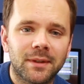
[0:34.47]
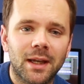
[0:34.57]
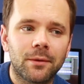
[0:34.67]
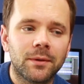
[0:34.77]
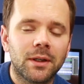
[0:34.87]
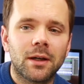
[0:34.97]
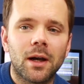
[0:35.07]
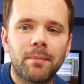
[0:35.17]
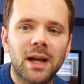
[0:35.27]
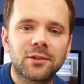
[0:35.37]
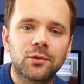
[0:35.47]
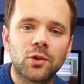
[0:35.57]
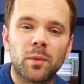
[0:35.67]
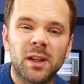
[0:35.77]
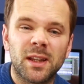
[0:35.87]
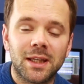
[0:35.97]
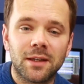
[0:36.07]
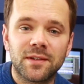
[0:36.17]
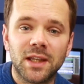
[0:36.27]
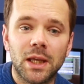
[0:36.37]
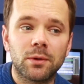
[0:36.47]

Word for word: Now a backdoor dominant in the key of C